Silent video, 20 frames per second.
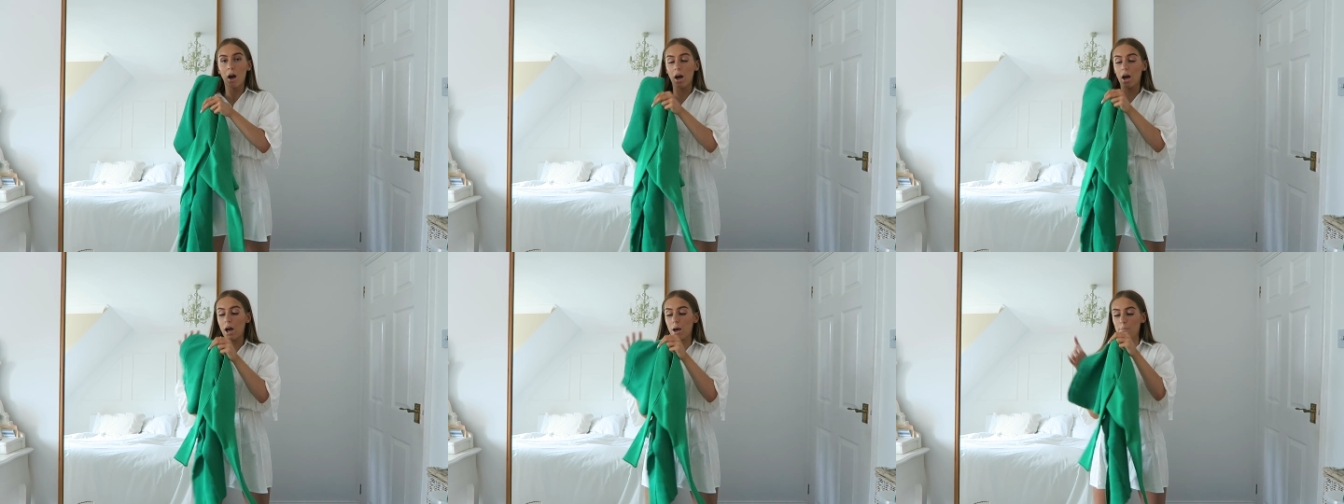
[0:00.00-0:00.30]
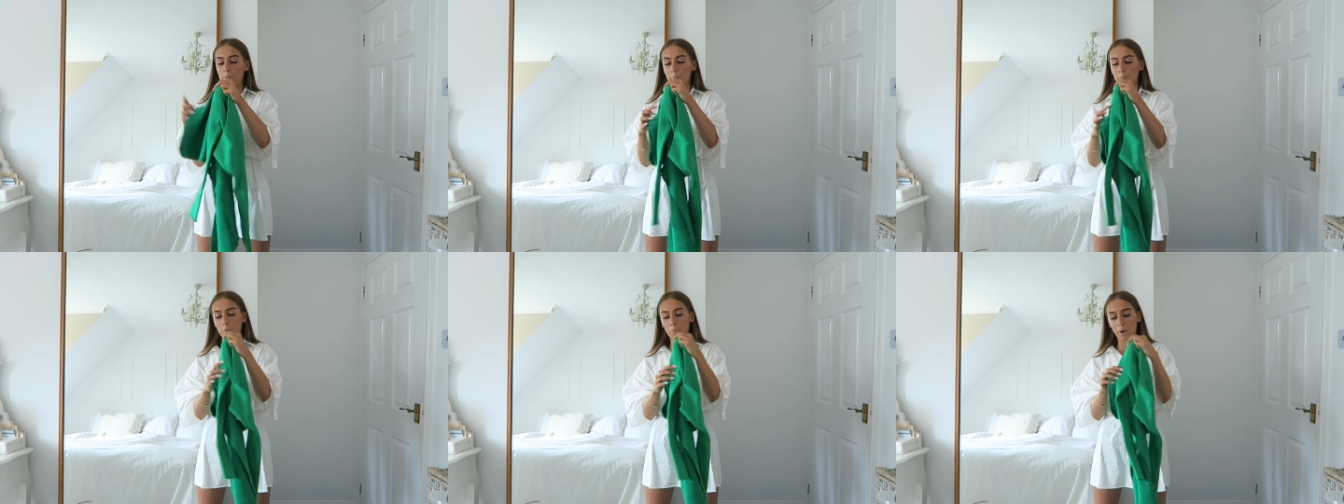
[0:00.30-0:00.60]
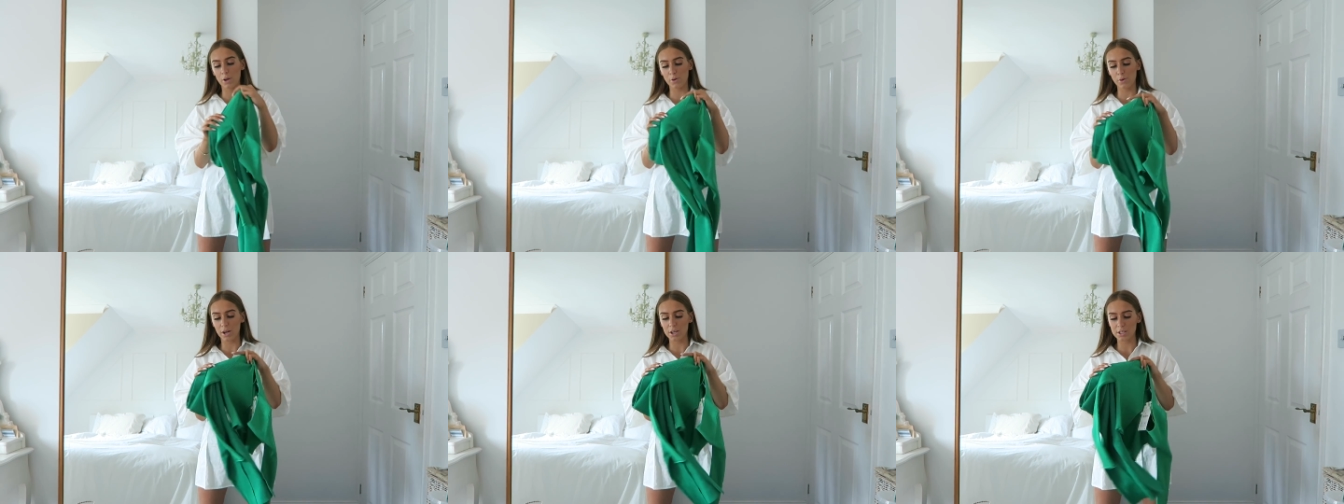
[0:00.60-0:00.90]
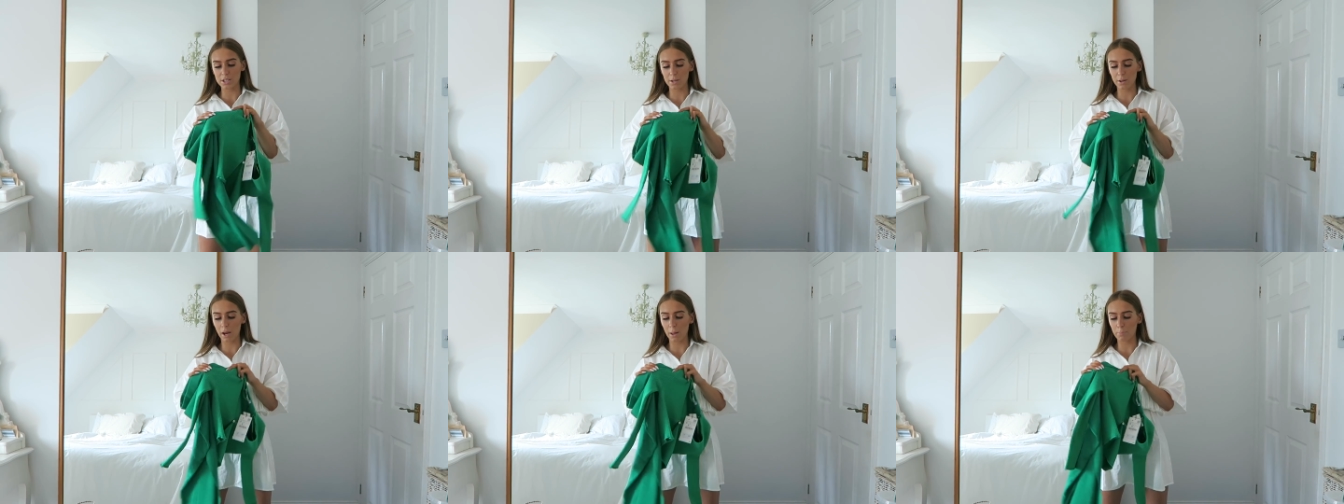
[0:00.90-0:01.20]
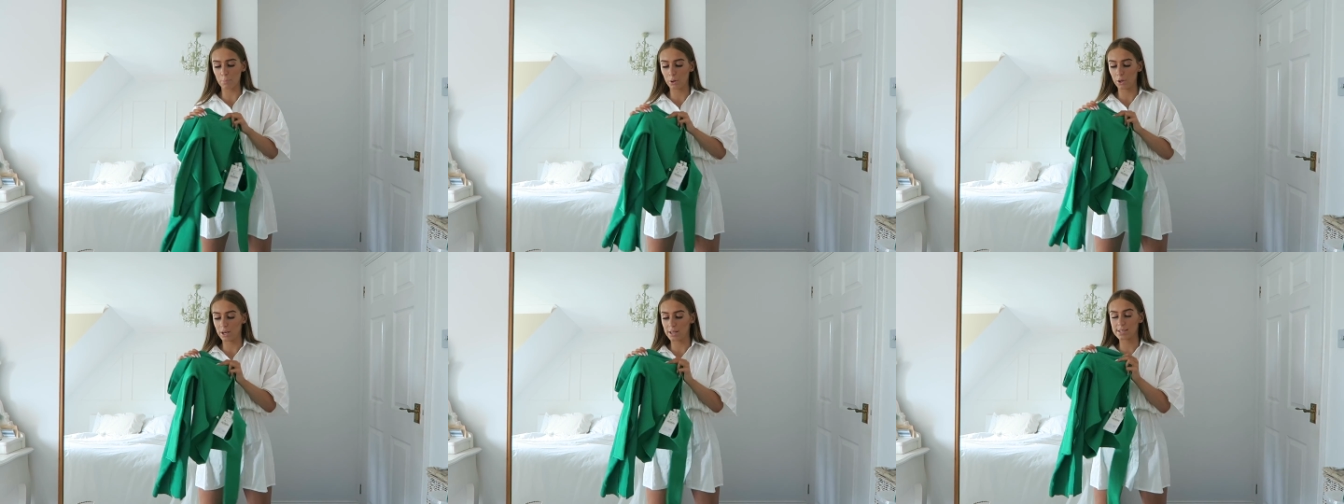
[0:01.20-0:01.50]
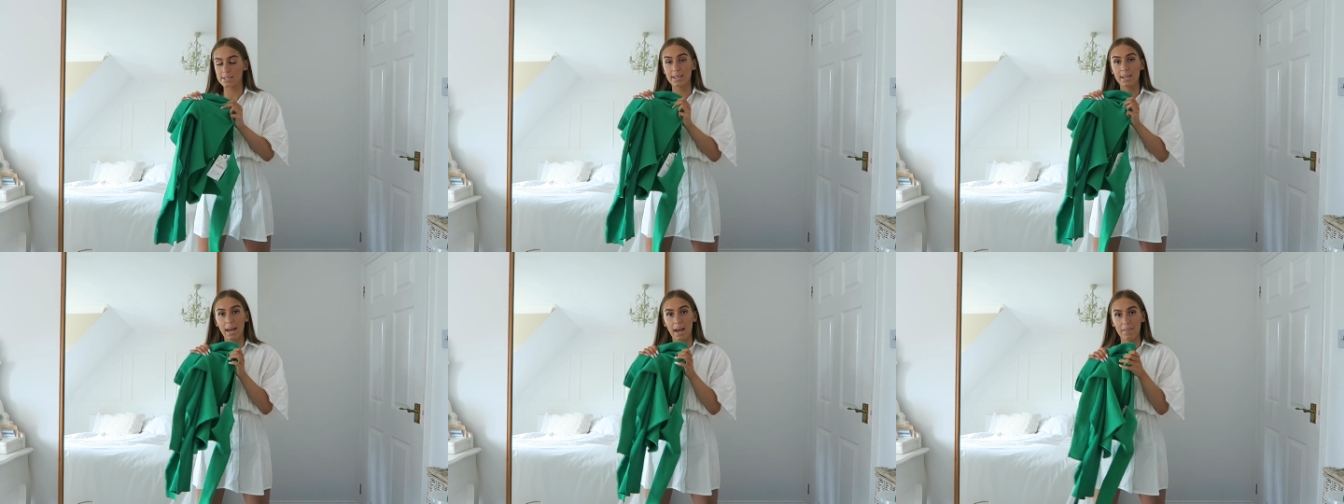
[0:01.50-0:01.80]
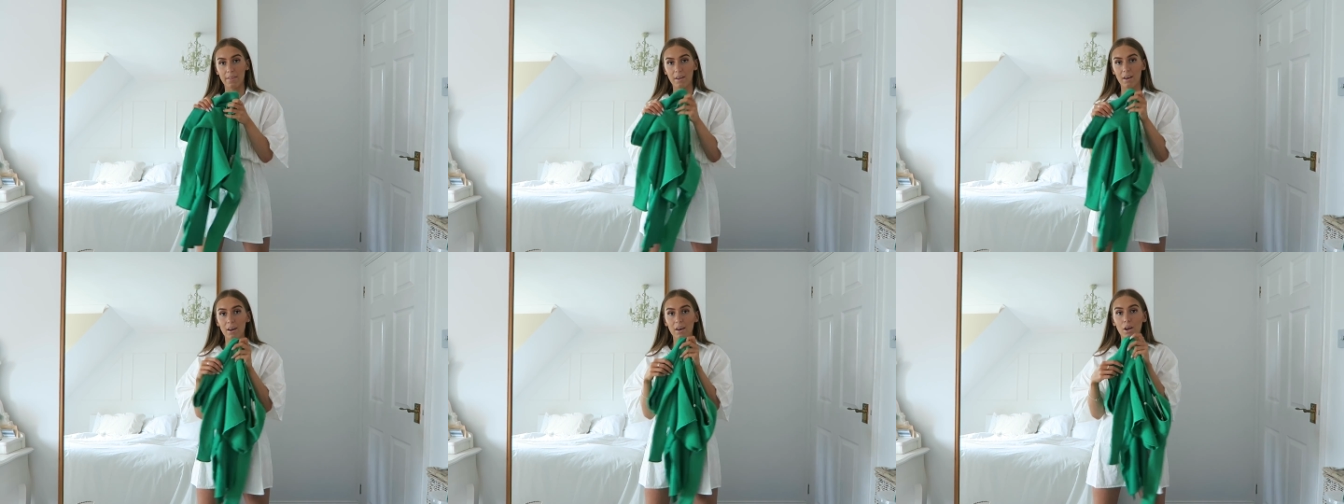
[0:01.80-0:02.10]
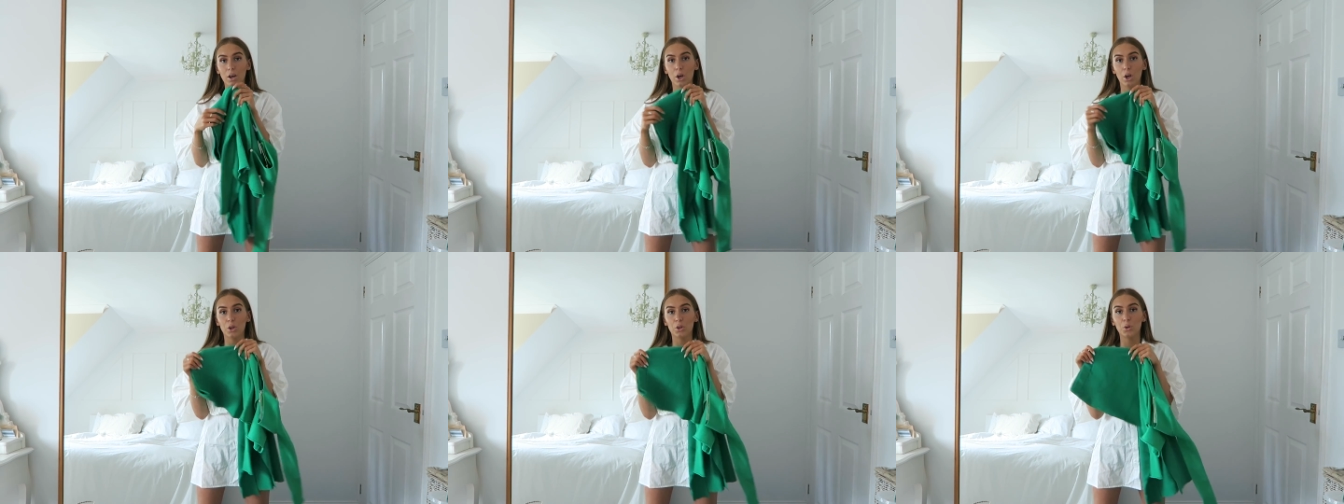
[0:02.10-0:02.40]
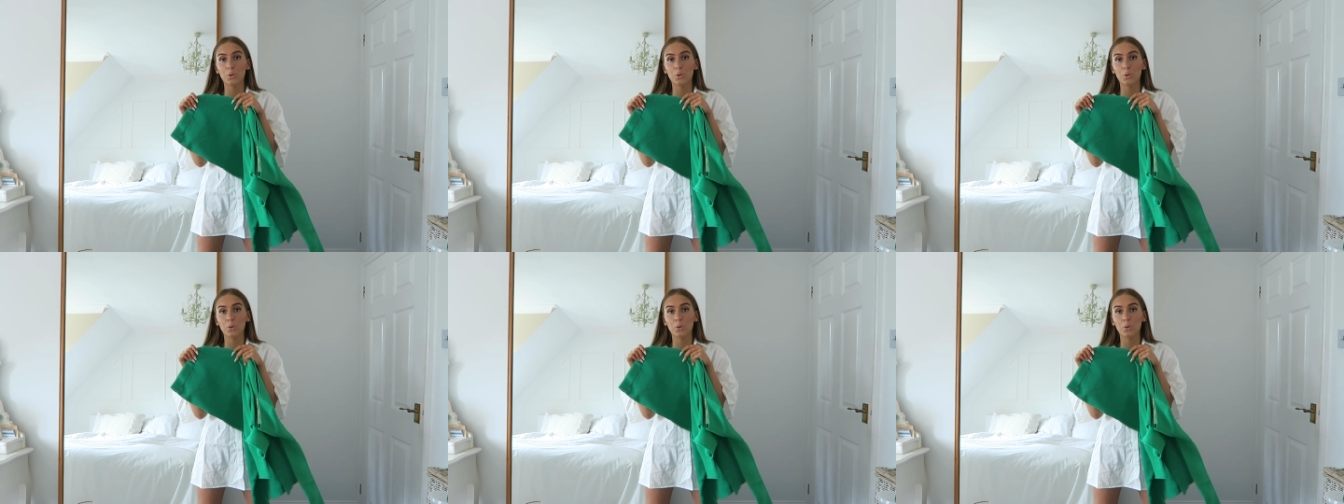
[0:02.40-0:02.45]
but when you actually like put it together,